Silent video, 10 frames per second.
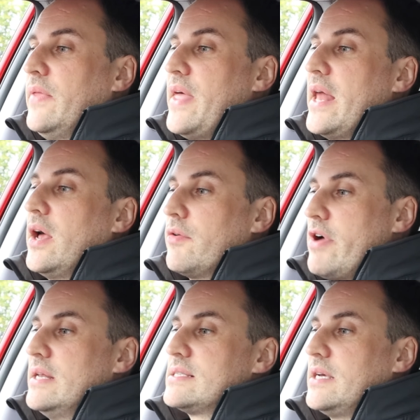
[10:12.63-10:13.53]
Then on the
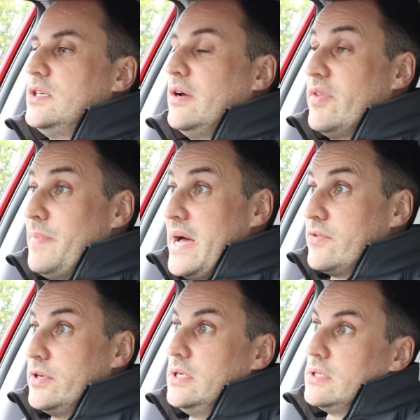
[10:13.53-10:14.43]
right hand side, you have the
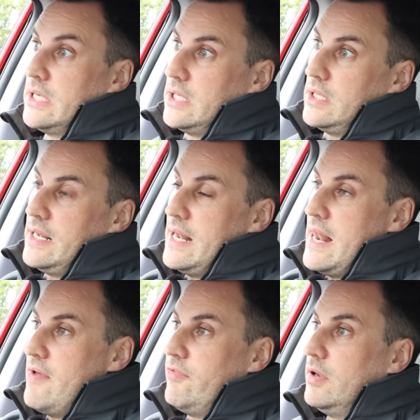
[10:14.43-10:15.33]
battery
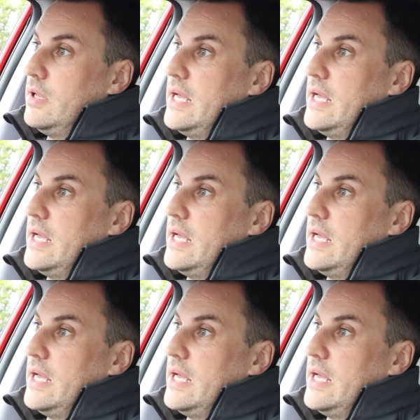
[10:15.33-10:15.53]
level,